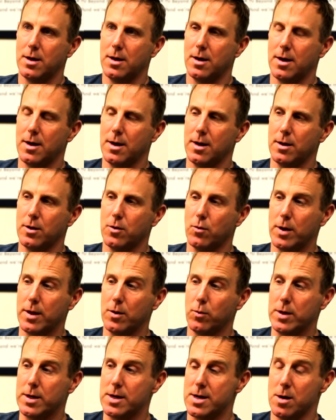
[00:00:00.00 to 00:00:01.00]
and the way
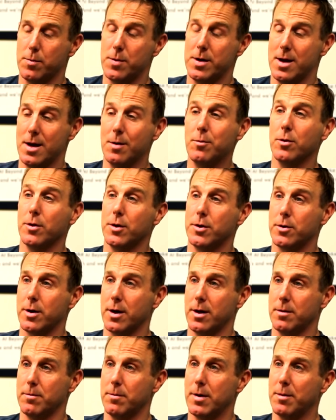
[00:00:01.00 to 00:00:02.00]
that we can help enable the
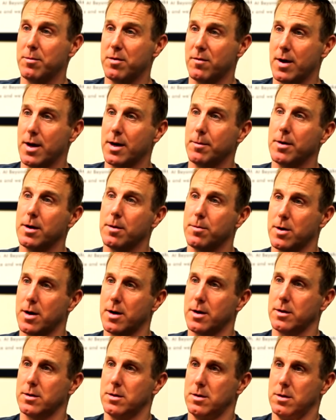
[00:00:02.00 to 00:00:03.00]
trend by providing better
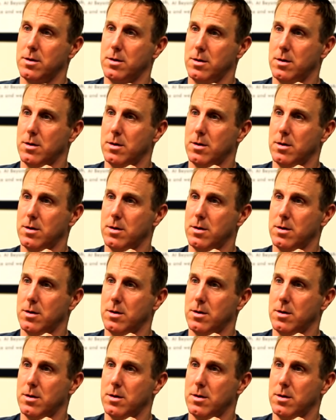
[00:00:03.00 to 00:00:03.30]
products.